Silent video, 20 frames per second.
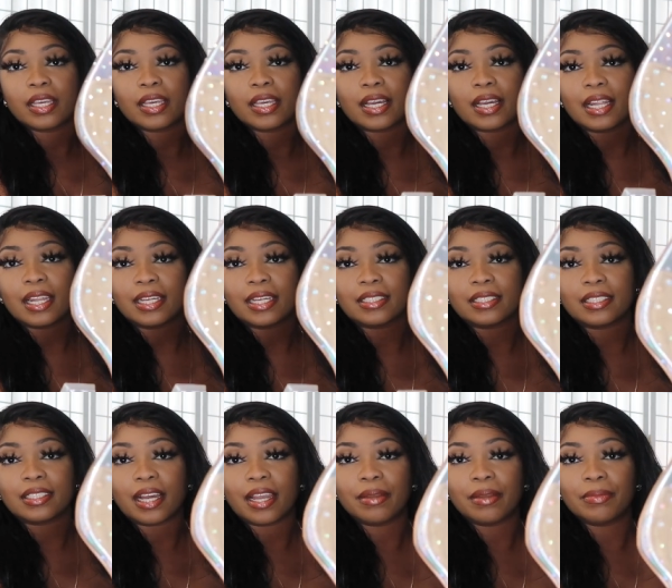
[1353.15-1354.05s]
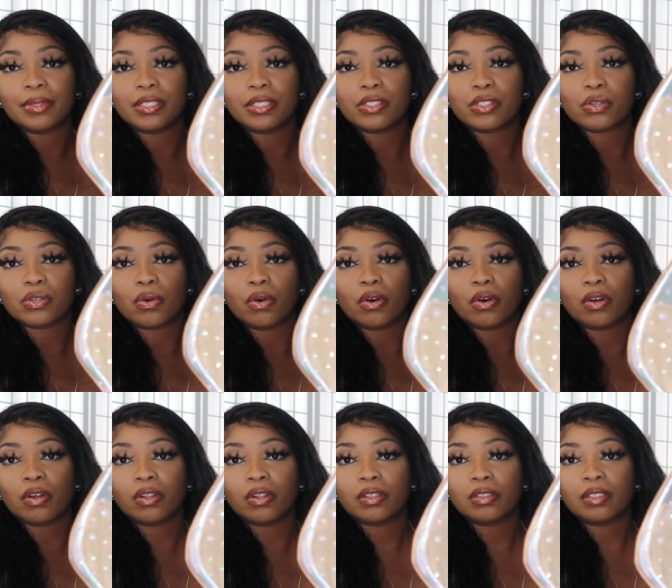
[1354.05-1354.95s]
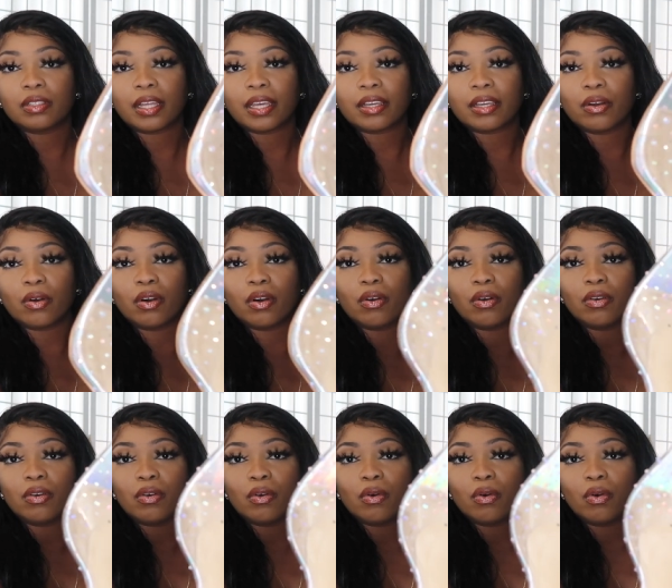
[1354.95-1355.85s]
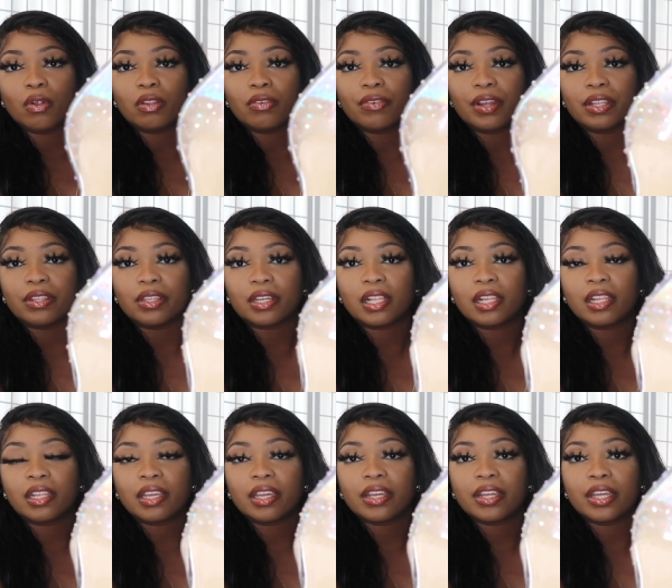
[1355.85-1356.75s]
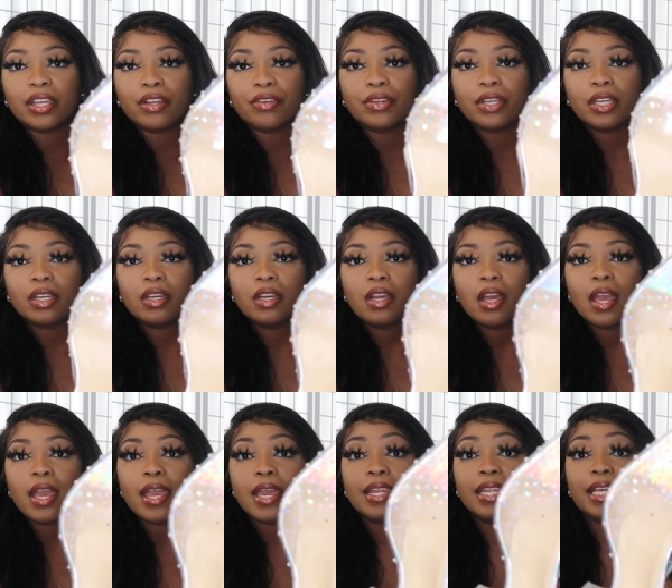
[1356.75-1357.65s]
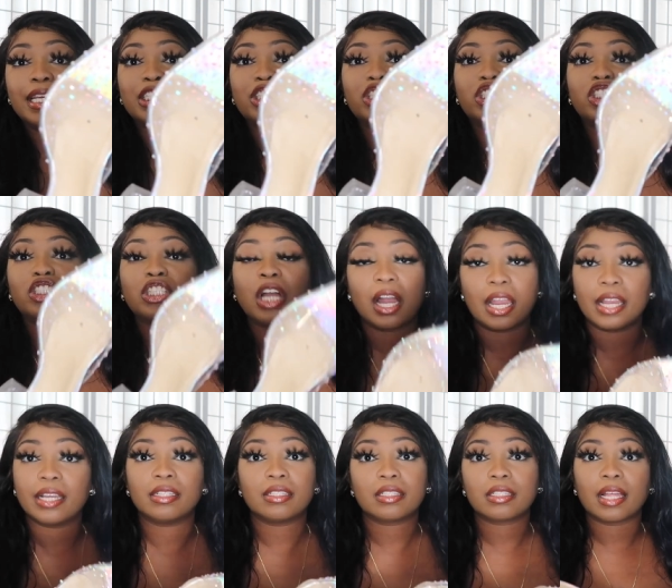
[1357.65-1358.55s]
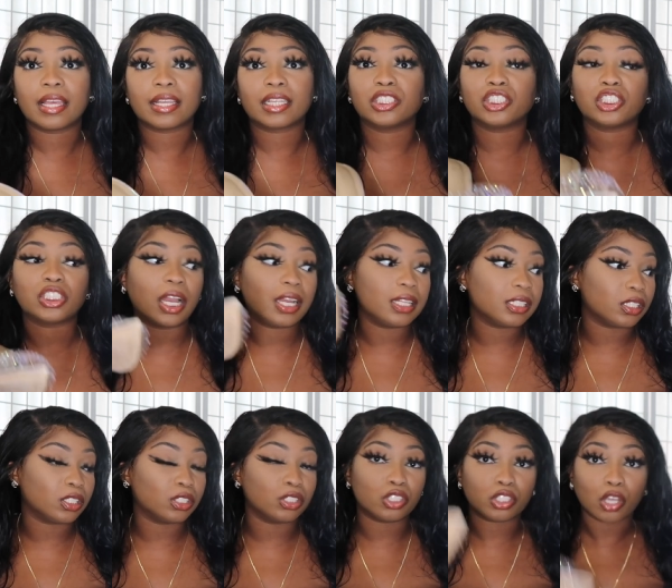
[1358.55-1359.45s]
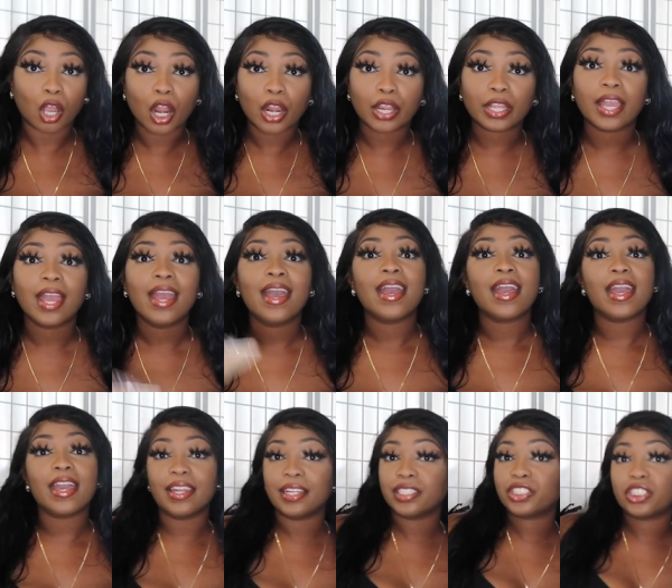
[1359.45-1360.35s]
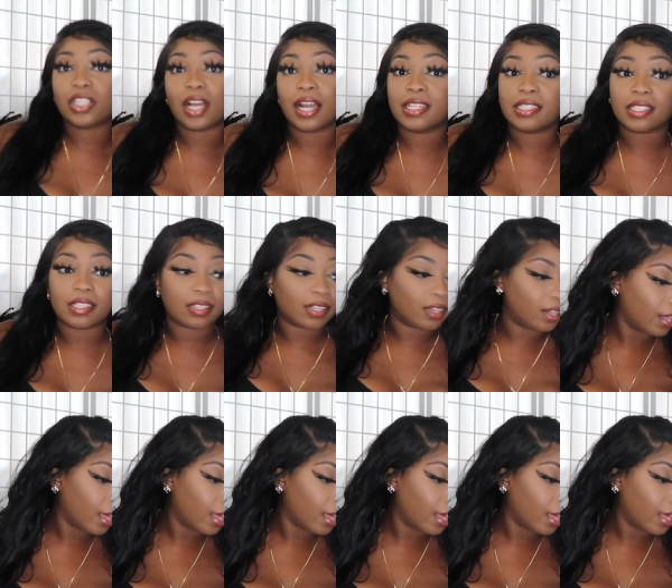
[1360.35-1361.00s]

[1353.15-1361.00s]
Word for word: it got like diamonds all like all around the clear area and it shines like it shines in the dark and it shines in the